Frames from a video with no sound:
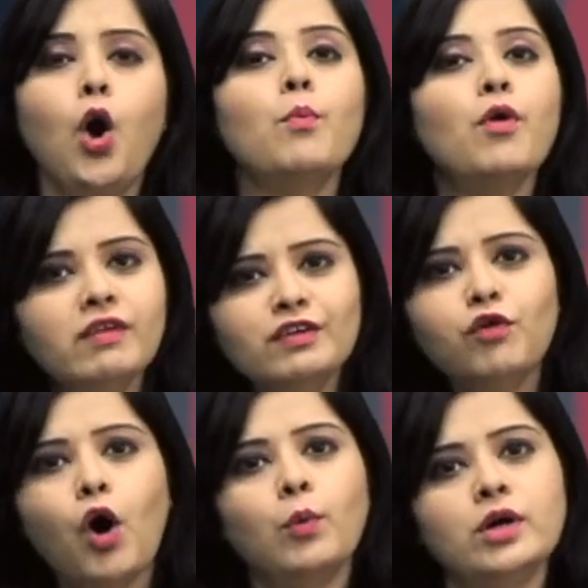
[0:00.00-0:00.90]
Moving
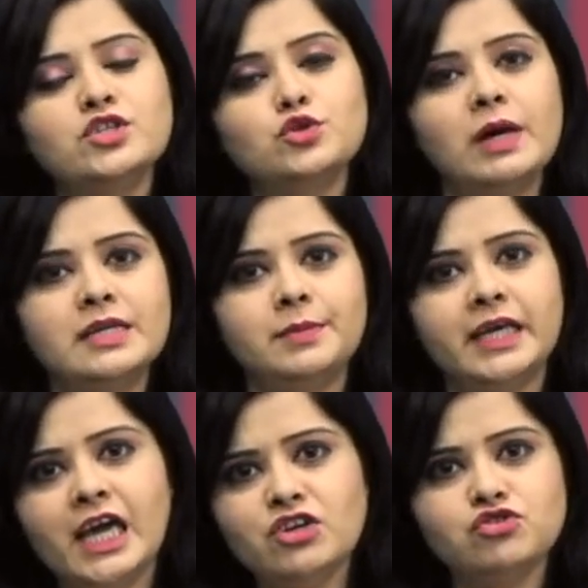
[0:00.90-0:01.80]
forwards to
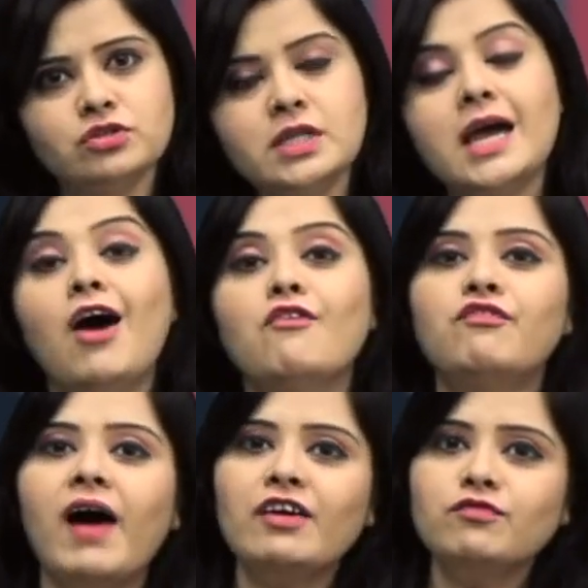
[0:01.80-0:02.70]
multiplication,
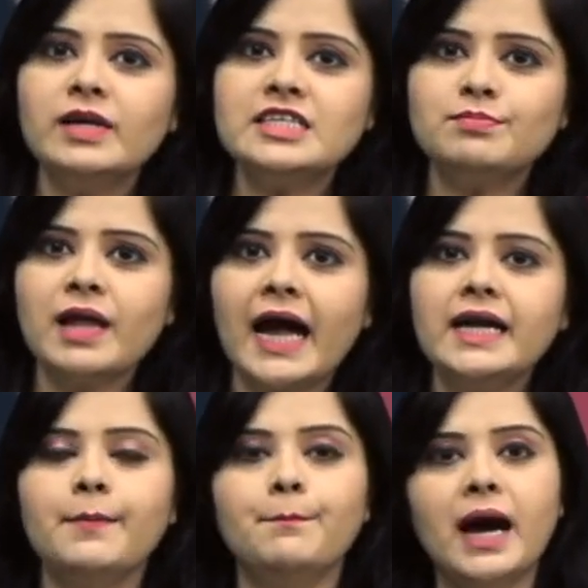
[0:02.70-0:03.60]
5
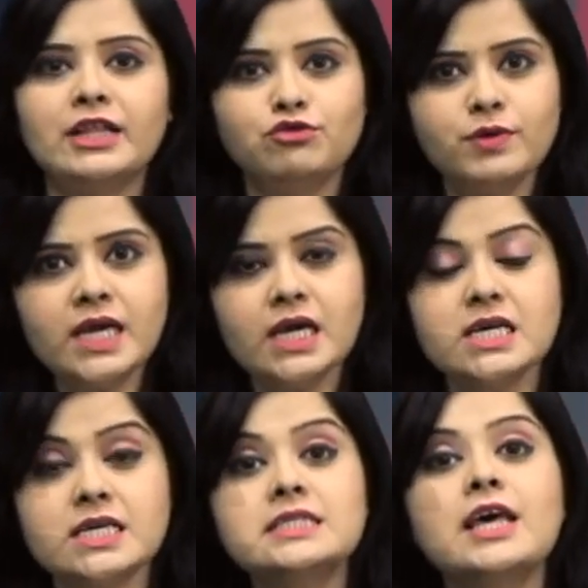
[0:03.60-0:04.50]
multiplied by 3
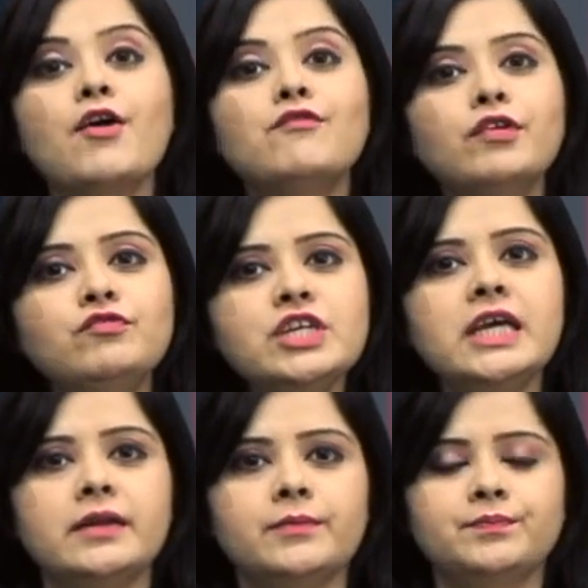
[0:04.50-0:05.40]
is
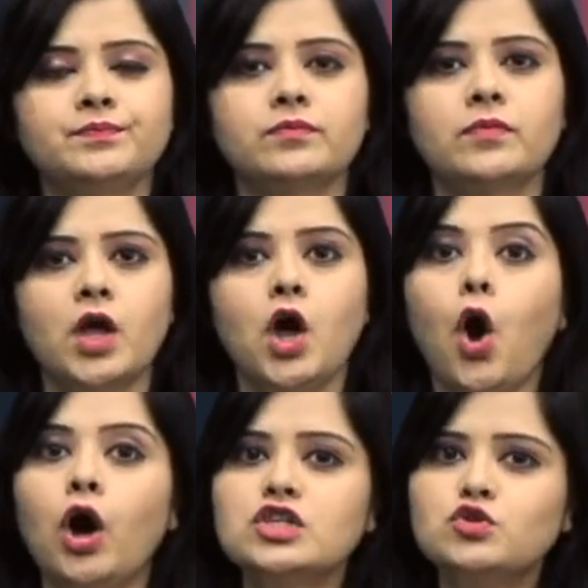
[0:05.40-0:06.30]
15.
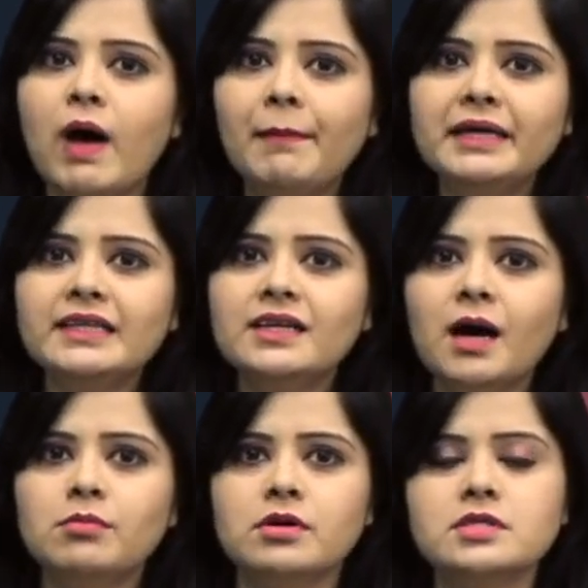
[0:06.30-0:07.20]
On swapping the
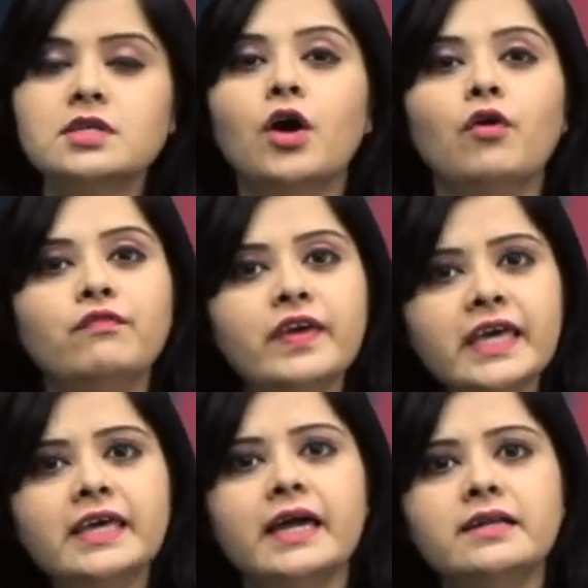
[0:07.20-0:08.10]
numbers,
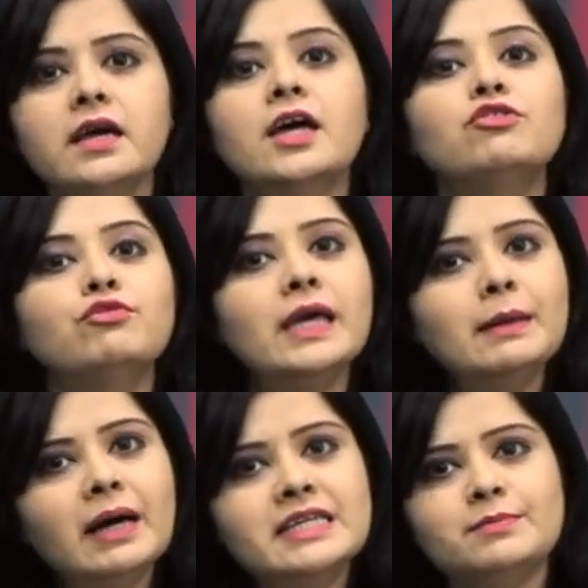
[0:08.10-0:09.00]
we get
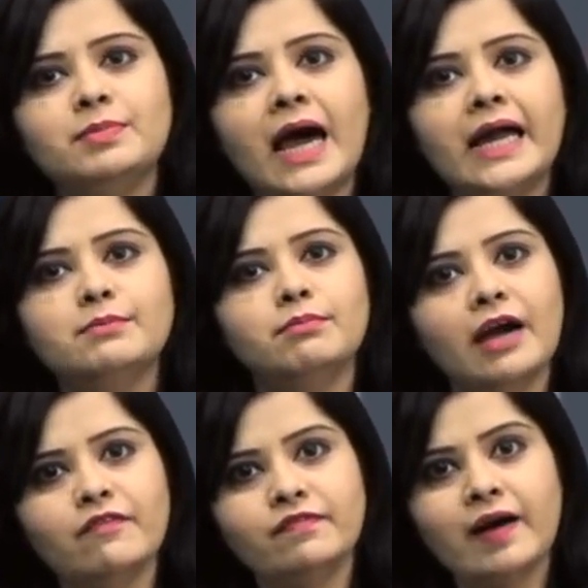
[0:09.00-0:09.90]
3 multiplied
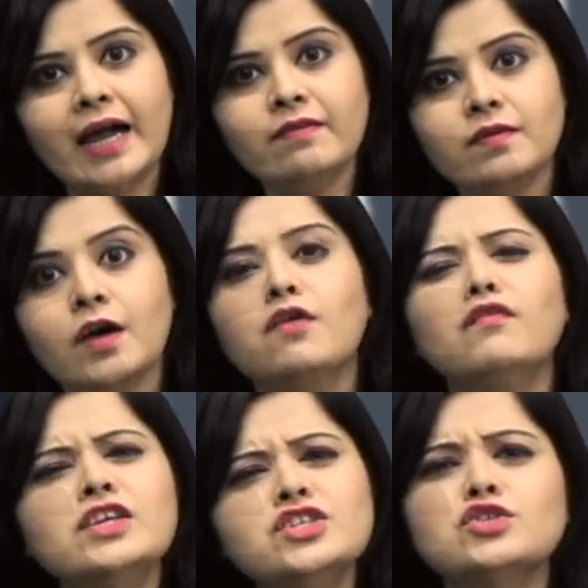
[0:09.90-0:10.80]
by 5,
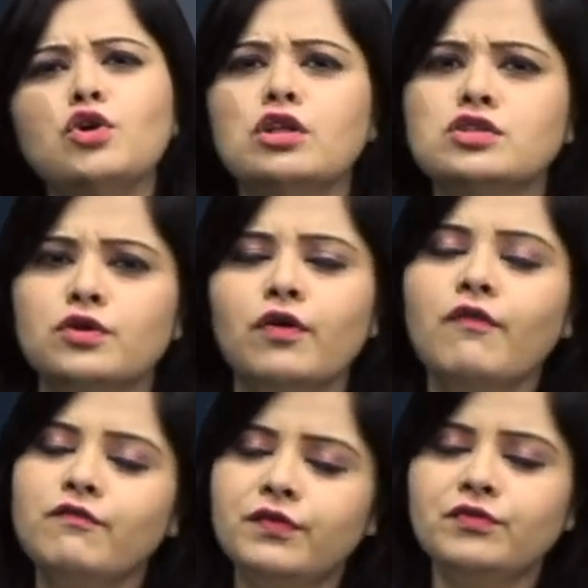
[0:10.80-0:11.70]
which is also
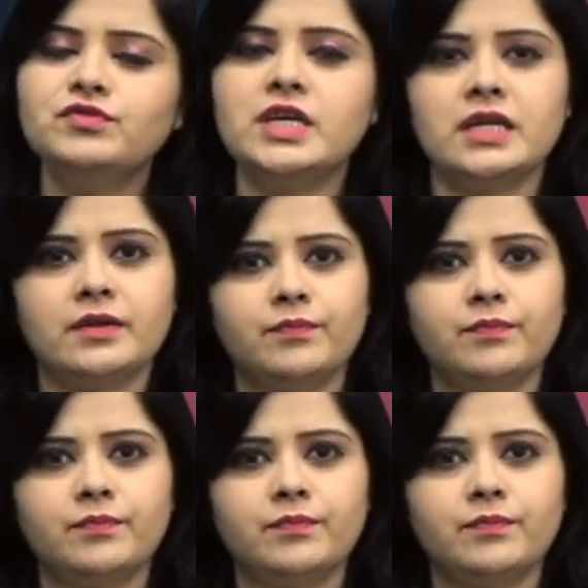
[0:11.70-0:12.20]
15.